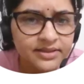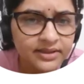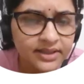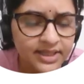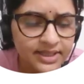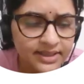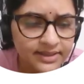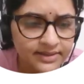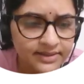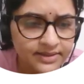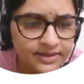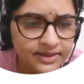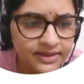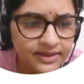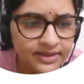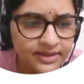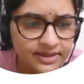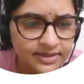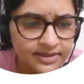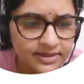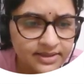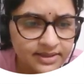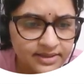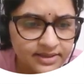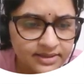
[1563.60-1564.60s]
case
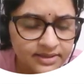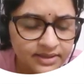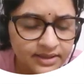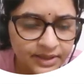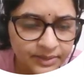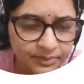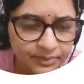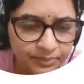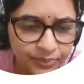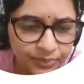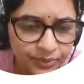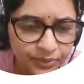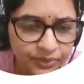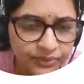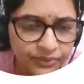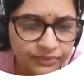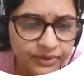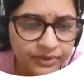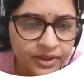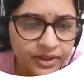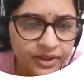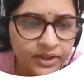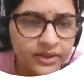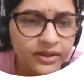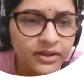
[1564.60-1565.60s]
studies? Is it improved
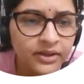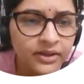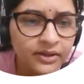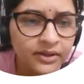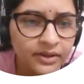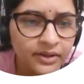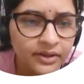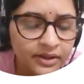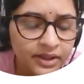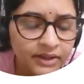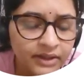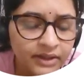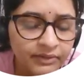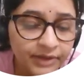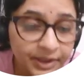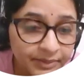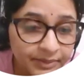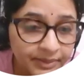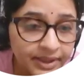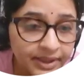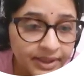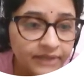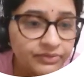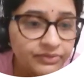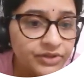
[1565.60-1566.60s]

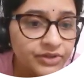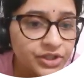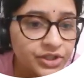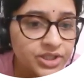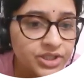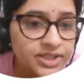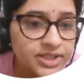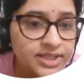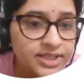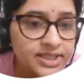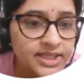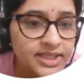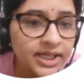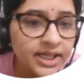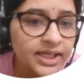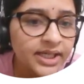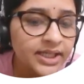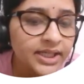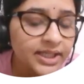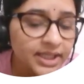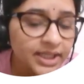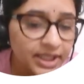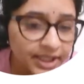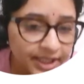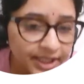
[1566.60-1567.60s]
government efficiency, it
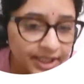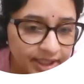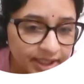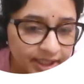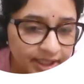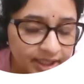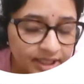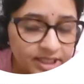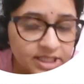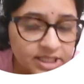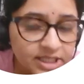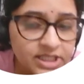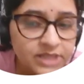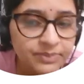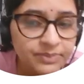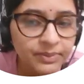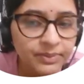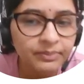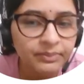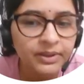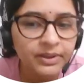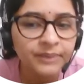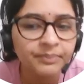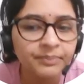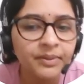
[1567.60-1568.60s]
increased
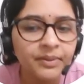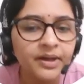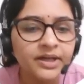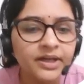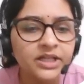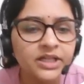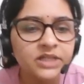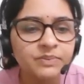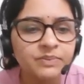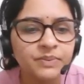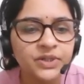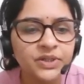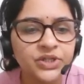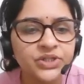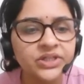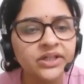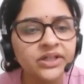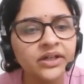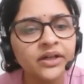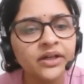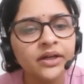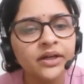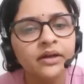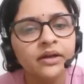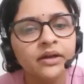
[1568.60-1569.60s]
public participation,
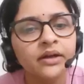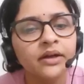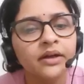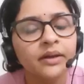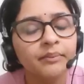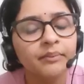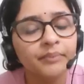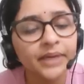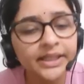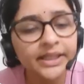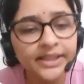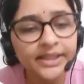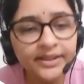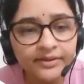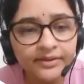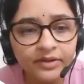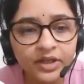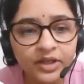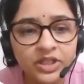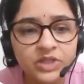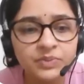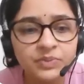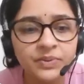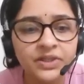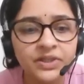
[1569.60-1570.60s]
better
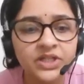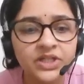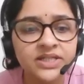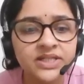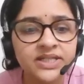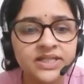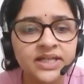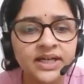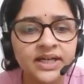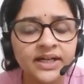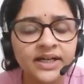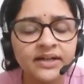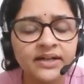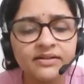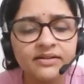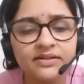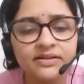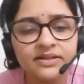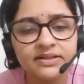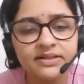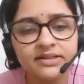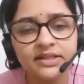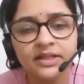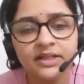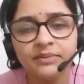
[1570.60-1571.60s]
transparency, and
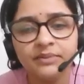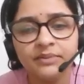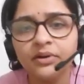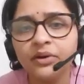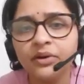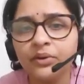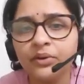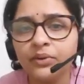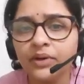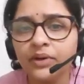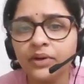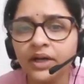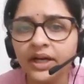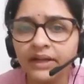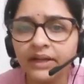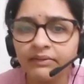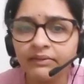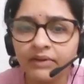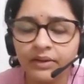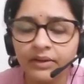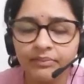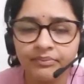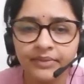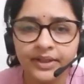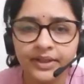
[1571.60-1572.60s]
sustainable rural
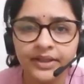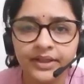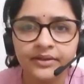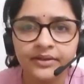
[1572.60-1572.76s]
development.